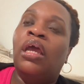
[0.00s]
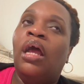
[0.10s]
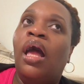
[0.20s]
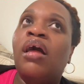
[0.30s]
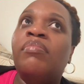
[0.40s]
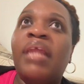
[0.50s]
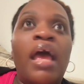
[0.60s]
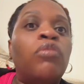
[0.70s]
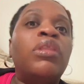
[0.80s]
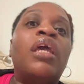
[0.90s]

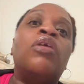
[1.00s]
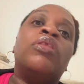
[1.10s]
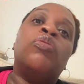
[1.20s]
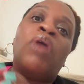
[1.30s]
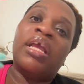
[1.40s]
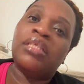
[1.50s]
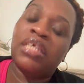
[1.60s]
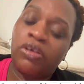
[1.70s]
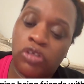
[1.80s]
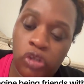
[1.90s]
Now they're the
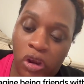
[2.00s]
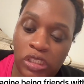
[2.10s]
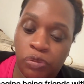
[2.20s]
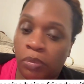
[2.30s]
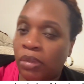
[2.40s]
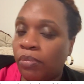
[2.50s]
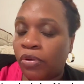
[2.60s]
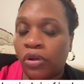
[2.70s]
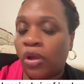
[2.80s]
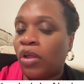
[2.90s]
racketeering charge.
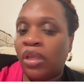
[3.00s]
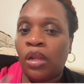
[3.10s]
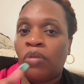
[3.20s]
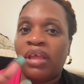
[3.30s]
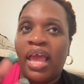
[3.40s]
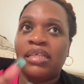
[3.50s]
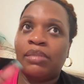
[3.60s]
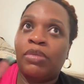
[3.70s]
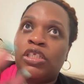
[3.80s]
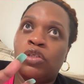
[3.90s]
Remember, it only has
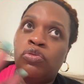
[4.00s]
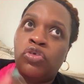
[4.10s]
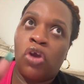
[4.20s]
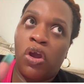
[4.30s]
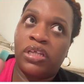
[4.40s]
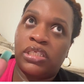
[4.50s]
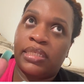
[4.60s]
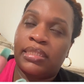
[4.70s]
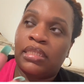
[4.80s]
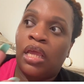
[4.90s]
to be two
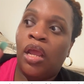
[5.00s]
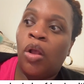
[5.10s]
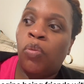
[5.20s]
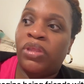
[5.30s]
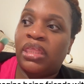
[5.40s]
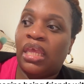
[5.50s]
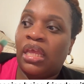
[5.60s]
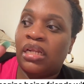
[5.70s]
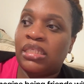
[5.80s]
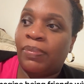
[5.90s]
charges
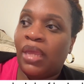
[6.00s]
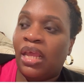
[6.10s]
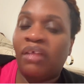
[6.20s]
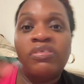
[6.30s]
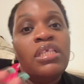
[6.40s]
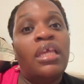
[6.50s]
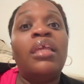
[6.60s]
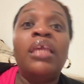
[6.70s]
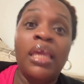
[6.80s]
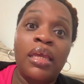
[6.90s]
within a span of
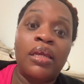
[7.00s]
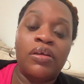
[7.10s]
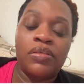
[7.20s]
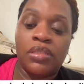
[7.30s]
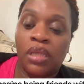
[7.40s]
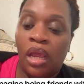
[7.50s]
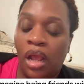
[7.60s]
10 years.